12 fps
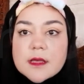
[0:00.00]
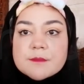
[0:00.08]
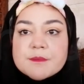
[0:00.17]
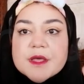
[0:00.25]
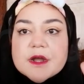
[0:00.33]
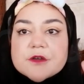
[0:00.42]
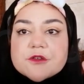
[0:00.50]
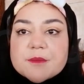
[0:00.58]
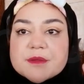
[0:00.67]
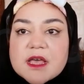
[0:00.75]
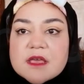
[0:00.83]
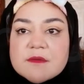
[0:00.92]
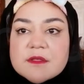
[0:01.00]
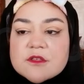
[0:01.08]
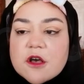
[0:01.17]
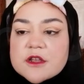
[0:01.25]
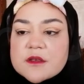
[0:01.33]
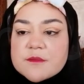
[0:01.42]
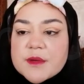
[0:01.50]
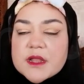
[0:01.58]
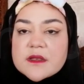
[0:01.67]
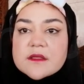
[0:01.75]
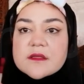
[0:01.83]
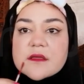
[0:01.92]
Better to apply with cotton bud,
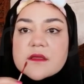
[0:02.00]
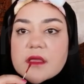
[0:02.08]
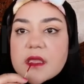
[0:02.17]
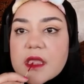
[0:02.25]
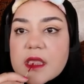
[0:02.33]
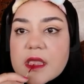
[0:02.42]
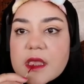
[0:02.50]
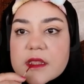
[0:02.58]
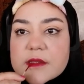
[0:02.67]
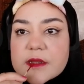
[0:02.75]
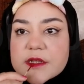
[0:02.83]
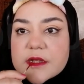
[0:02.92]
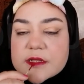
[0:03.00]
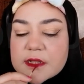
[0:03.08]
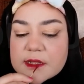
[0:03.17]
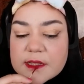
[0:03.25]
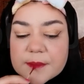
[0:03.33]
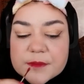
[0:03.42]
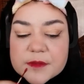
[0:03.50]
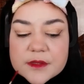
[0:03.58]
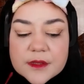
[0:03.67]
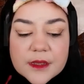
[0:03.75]
especially on the lips.